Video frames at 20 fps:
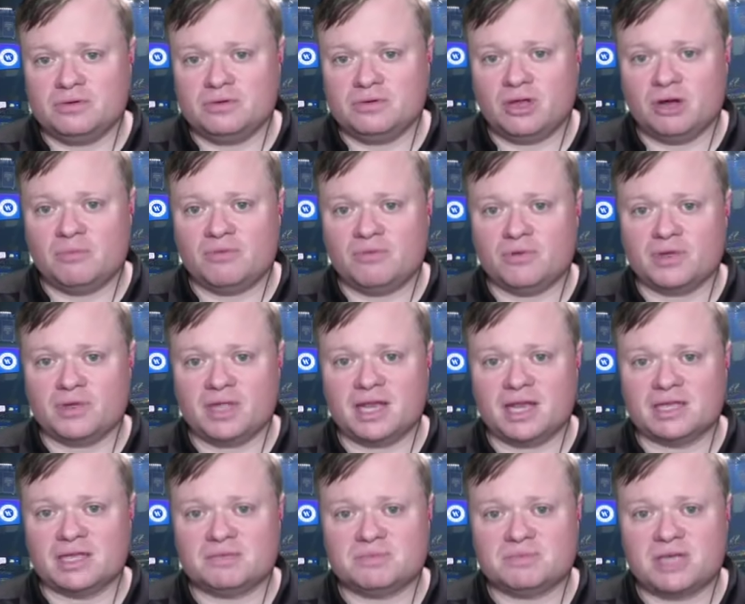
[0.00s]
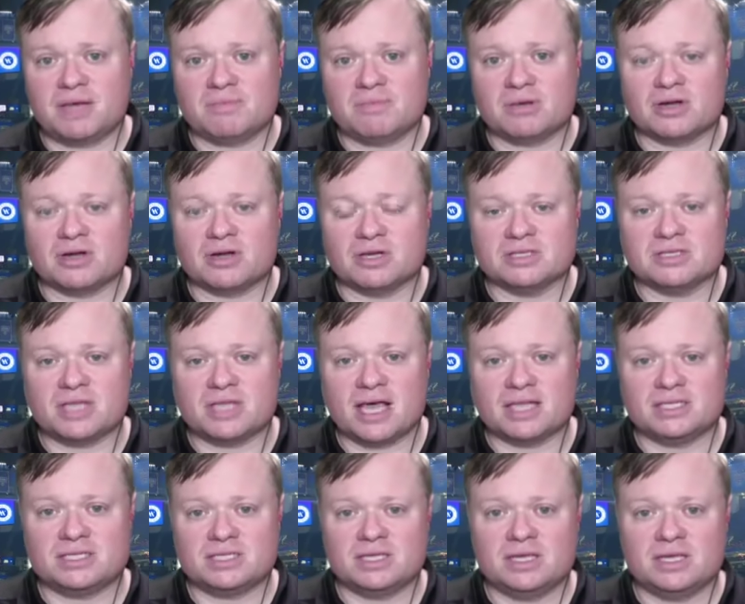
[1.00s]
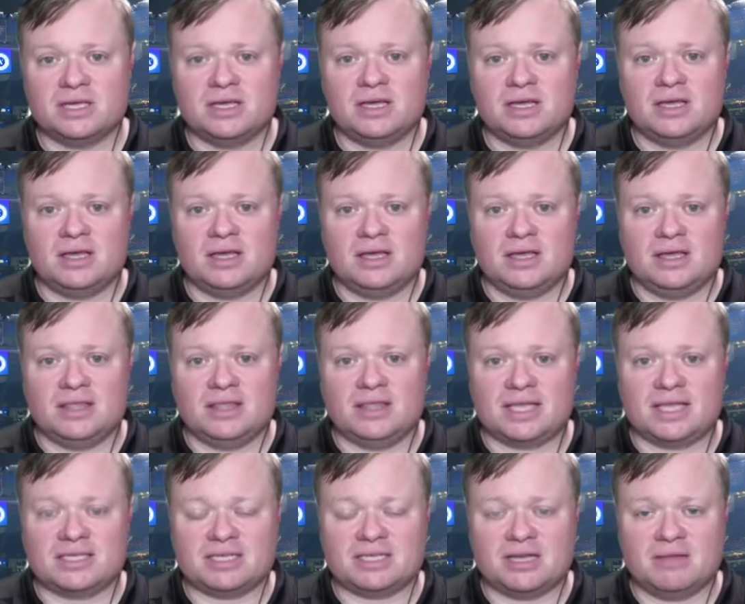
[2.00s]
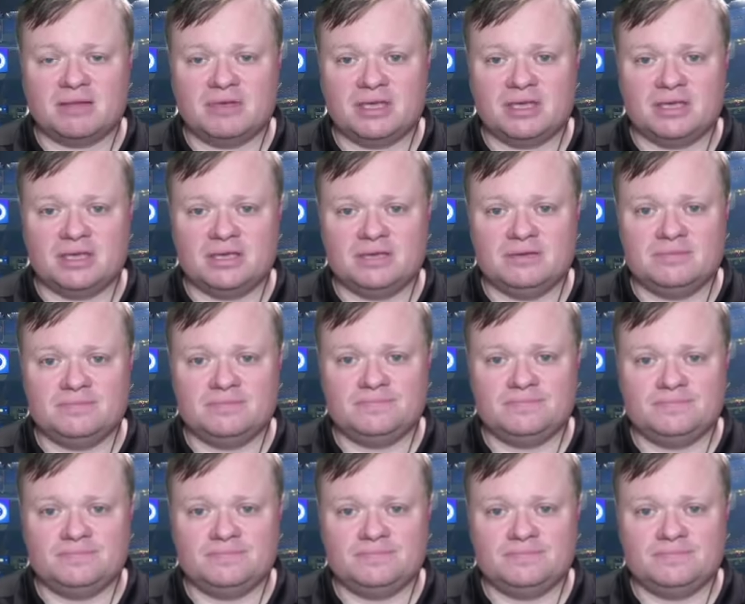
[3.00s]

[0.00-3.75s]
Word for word: you know, before the end of September, because that's, that's going to be,